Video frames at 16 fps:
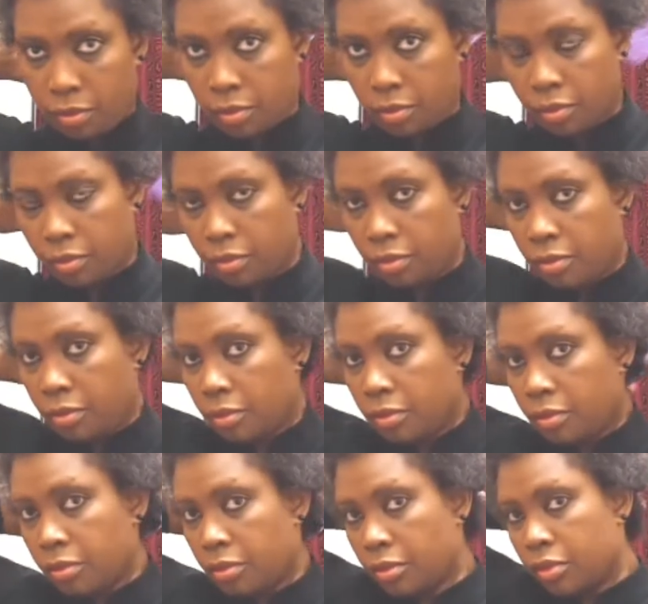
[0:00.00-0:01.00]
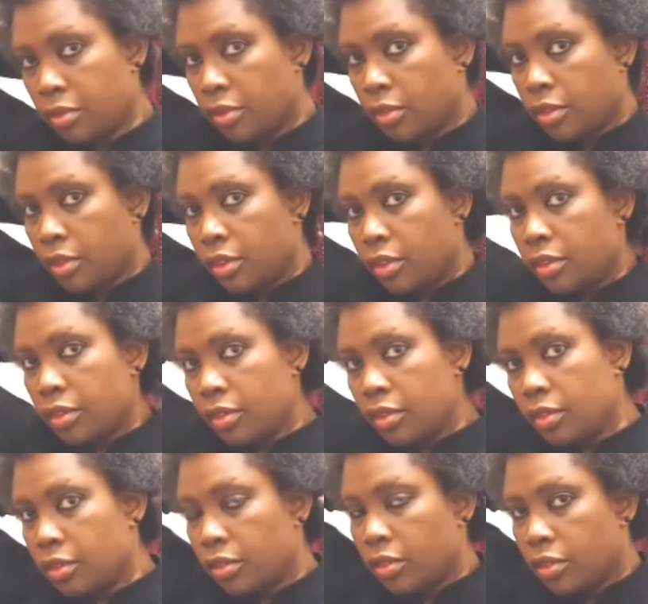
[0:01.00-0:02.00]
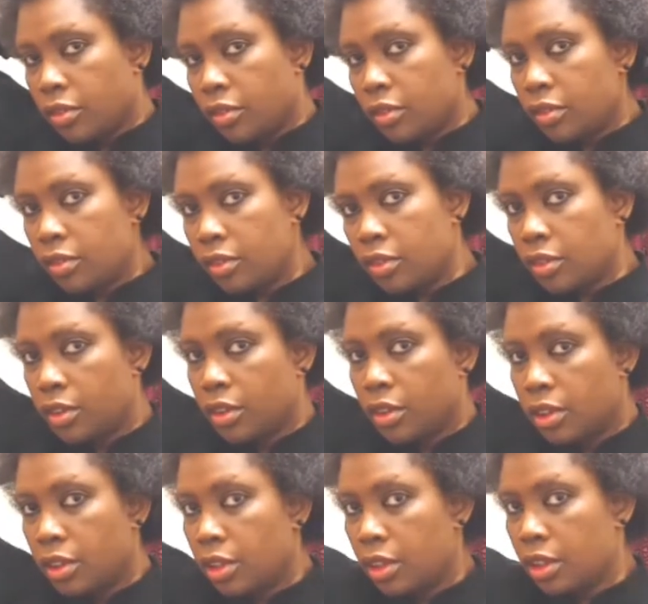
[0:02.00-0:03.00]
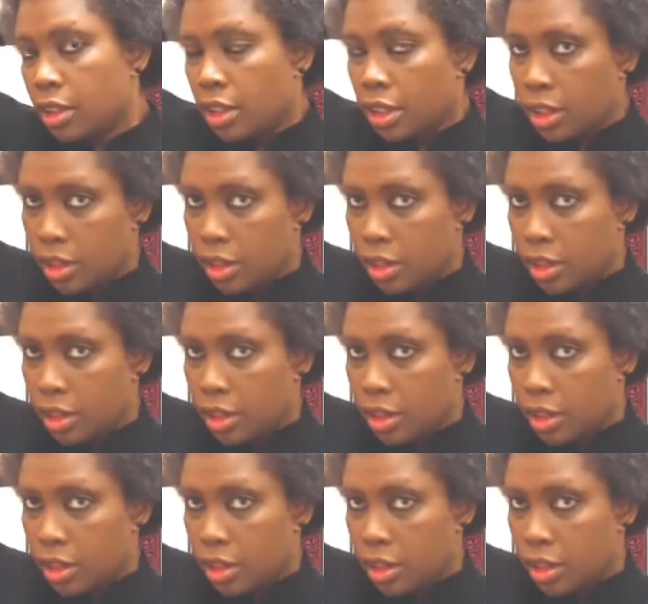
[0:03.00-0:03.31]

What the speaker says: Nothing is said.